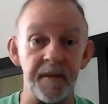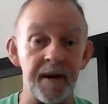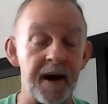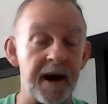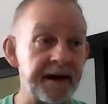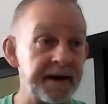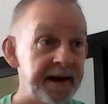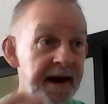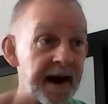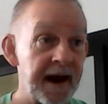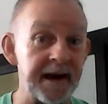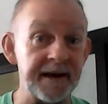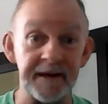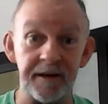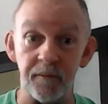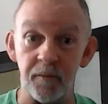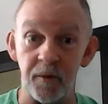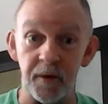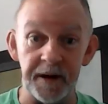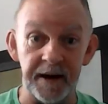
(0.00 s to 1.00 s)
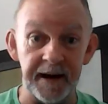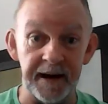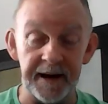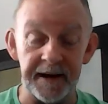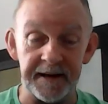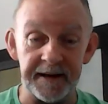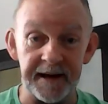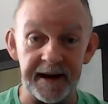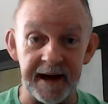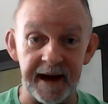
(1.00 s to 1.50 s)
Mike Tyson wouldn't have
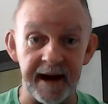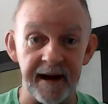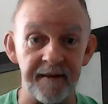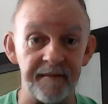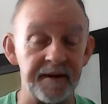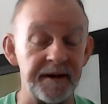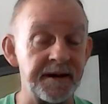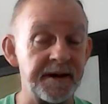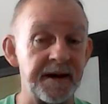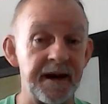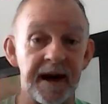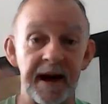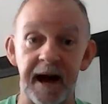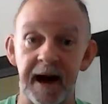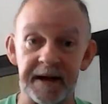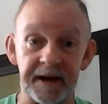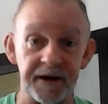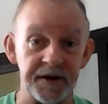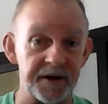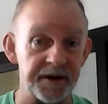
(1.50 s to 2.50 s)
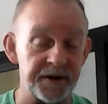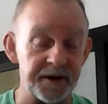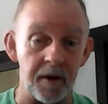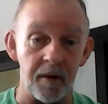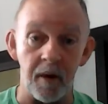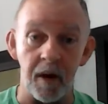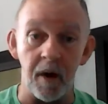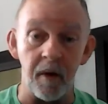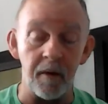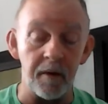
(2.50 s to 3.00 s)
hit the canvas. And I could just
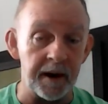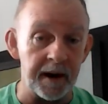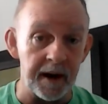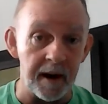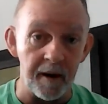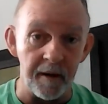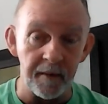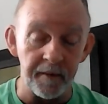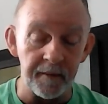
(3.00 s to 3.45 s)
go on and